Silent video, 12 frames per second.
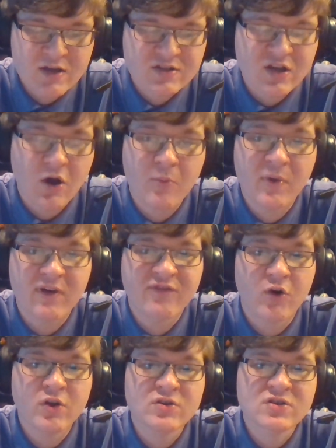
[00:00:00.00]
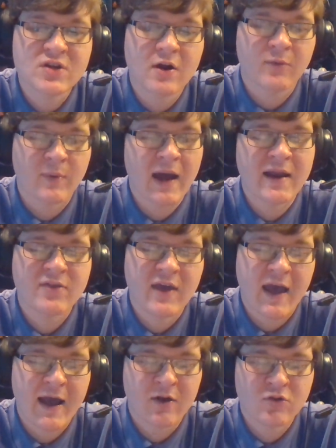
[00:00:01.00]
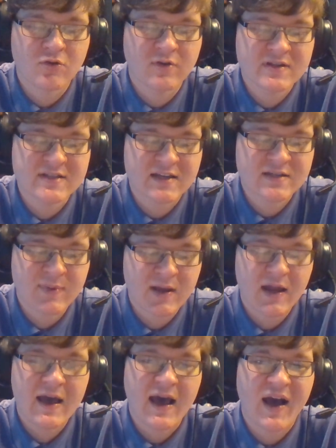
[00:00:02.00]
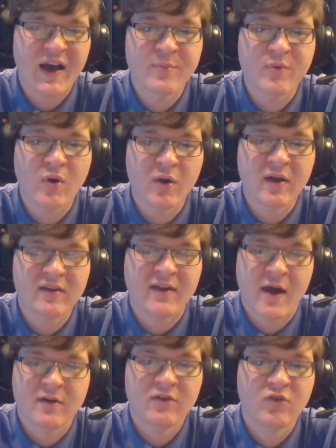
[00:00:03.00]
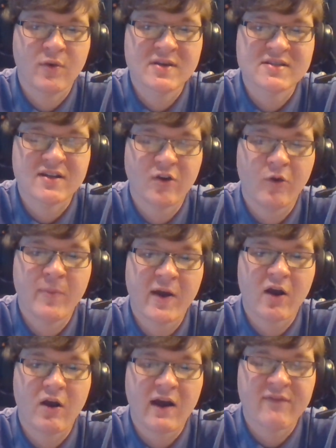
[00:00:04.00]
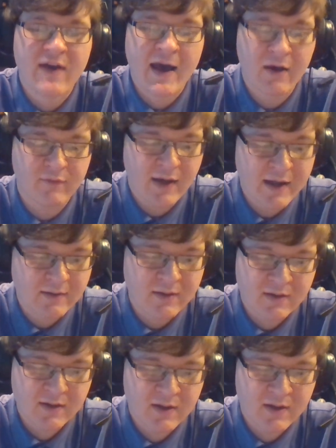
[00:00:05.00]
So before you start writing the actual assessment, I broke it down into a single paragraph outline.